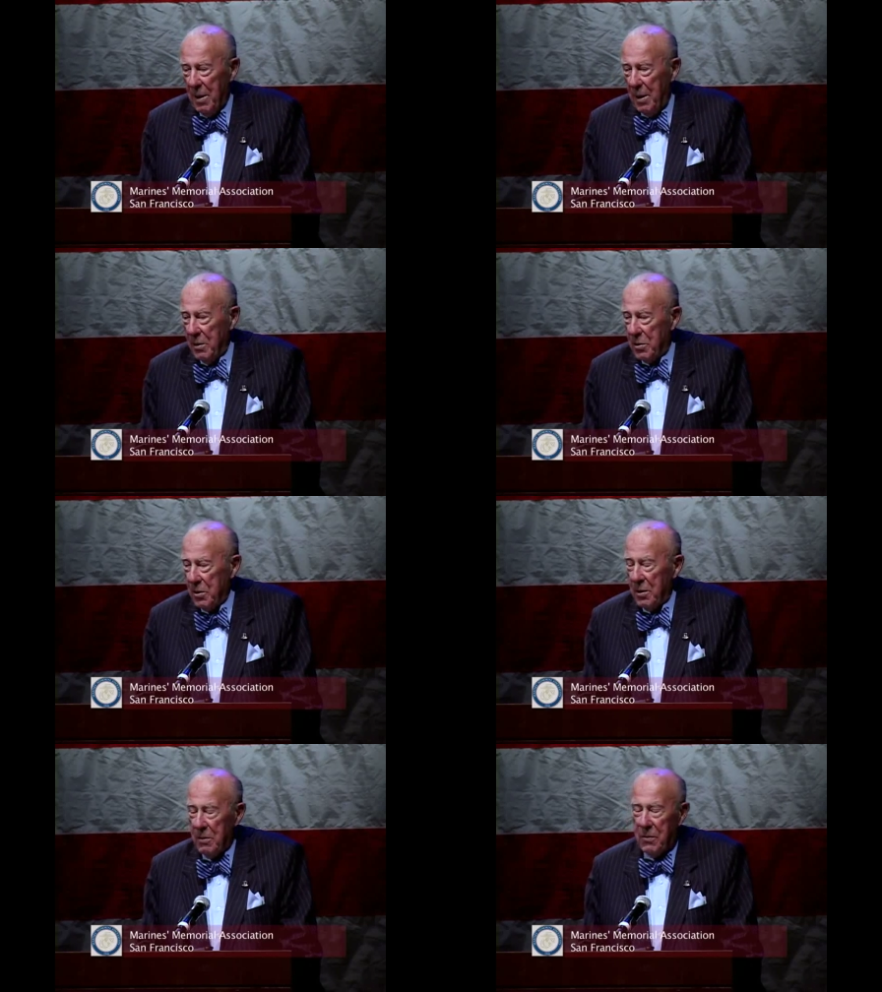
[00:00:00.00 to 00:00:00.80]
And you
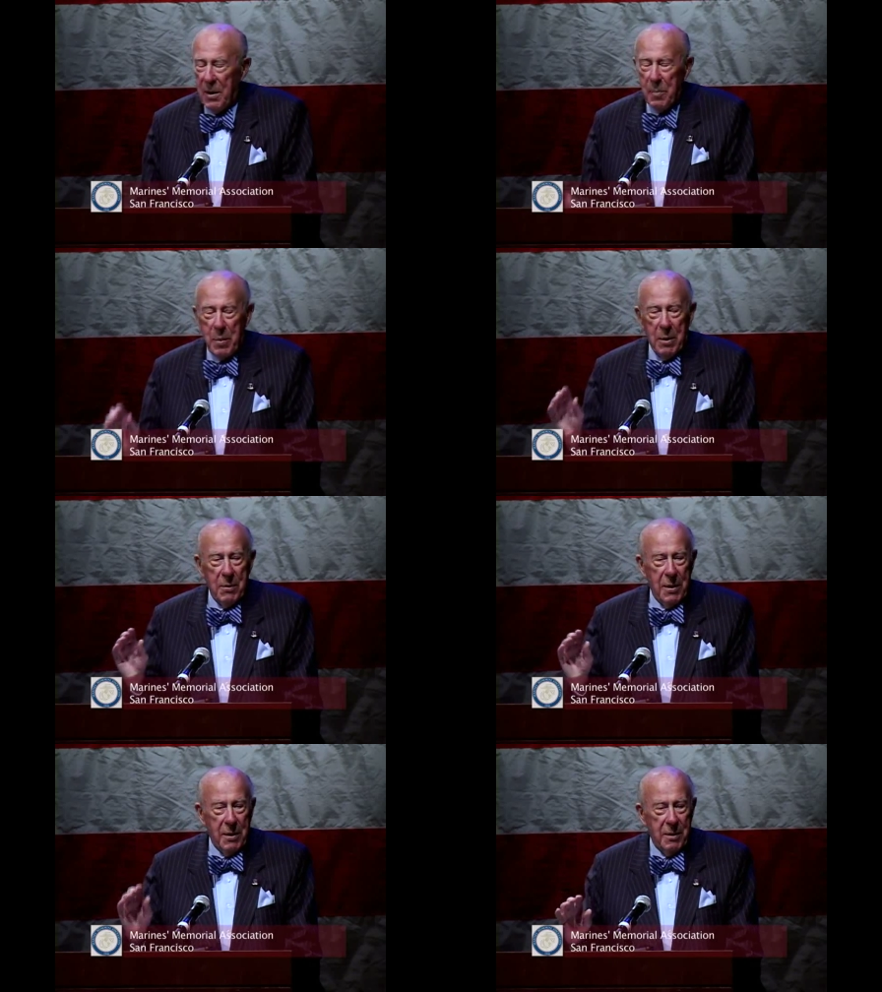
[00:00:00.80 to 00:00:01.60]
saw the firepower
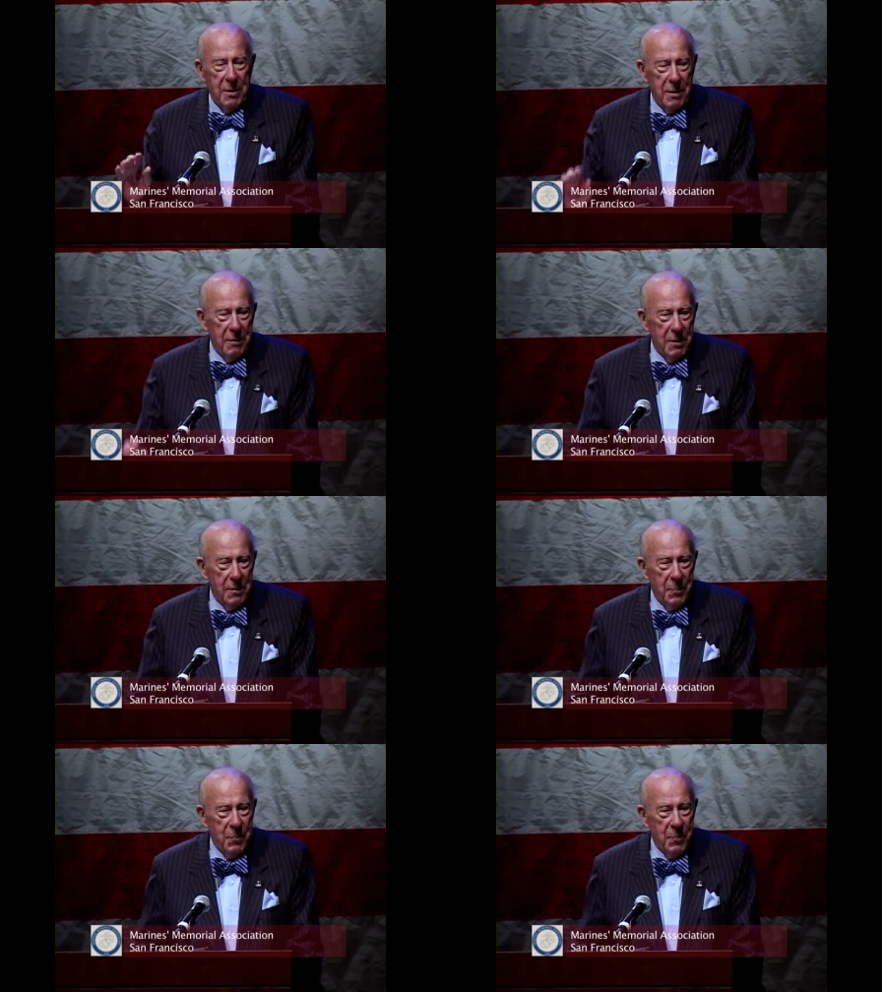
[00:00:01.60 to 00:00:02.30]
they could deliver.